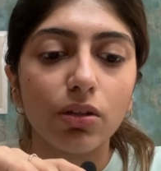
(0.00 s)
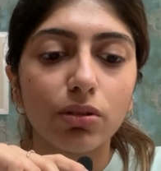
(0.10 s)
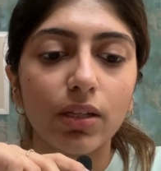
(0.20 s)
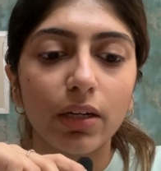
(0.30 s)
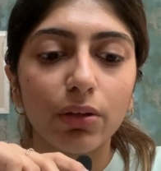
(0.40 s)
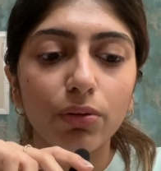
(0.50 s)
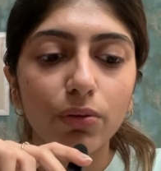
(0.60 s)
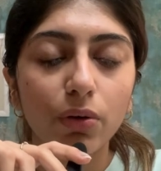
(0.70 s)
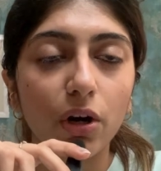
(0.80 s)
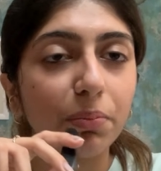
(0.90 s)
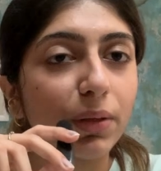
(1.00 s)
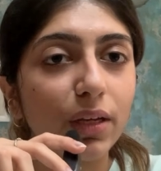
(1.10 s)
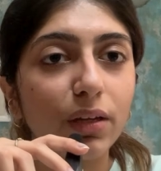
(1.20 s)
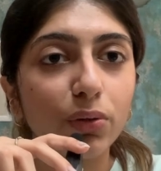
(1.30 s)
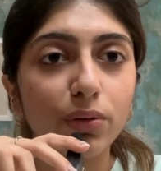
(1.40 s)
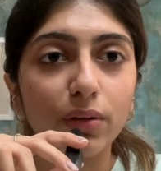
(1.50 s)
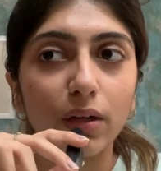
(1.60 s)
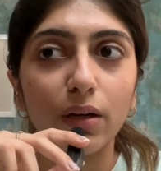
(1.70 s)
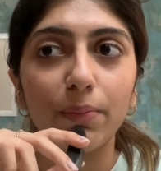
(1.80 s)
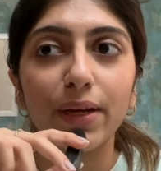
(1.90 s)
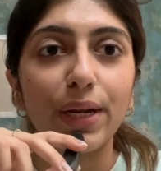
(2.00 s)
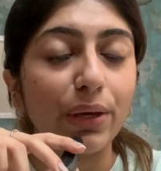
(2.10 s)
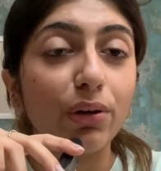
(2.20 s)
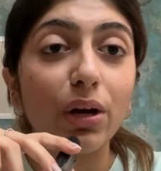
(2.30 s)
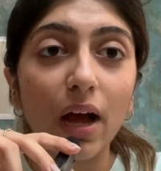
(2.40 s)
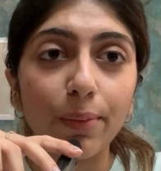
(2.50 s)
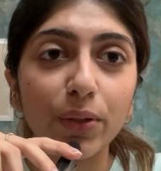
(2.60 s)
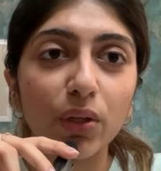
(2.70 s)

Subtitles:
So that, got me to my regular habit